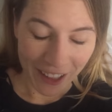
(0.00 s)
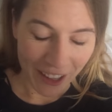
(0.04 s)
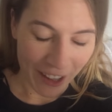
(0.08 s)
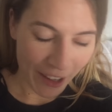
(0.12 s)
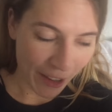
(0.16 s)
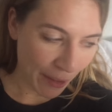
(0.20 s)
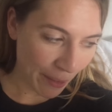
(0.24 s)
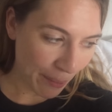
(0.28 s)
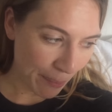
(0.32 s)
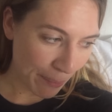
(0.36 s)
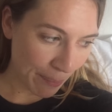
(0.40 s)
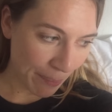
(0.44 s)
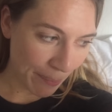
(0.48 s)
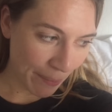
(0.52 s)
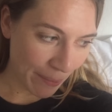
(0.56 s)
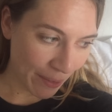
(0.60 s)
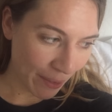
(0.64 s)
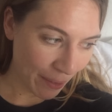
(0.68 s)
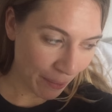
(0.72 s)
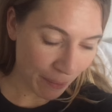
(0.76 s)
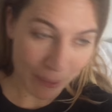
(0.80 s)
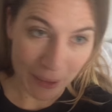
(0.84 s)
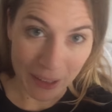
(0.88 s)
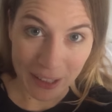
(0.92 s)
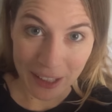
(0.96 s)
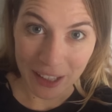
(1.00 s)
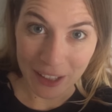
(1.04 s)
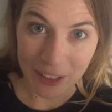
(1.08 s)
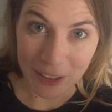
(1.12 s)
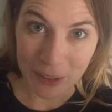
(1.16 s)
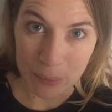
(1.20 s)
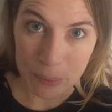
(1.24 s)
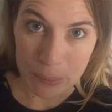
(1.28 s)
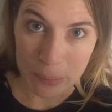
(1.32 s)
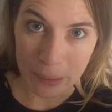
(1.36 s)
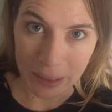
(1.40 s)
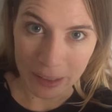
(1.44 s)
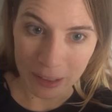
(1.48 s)
So I'm gonna get
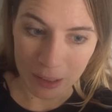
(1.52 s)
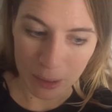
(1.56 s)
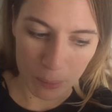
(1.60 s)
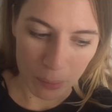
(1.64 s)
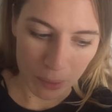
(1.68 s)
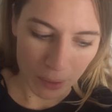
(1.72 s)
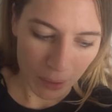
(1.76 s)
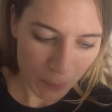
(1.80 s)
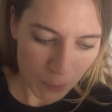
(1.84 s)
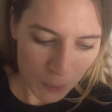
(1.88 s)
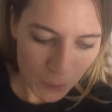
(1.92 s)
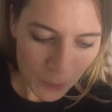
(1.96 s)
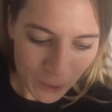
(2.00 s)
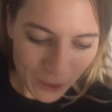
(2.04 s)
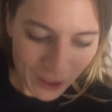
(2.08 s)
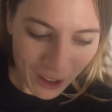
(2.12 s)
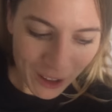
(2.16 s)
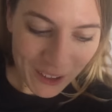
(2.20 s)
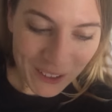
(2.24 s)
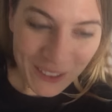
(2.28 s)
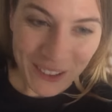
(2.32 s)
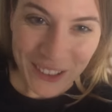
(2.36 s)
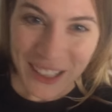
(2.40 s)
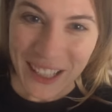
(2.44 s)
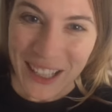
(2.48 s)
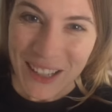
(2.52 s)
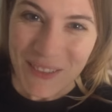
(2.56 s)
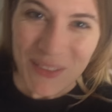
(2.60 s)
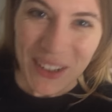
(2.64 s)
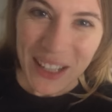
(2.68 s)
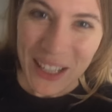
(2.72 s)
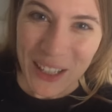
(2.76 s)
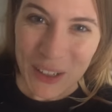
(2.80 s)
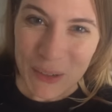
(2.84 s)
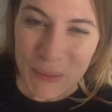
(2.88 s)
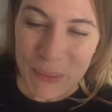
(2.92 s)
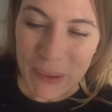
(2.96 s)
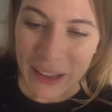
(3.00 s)
some brekker, but I'm all cozy in my
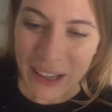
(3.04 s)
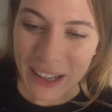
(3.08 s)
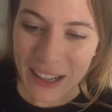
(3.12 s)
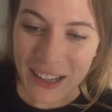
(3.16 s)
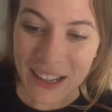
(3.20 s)
little bed,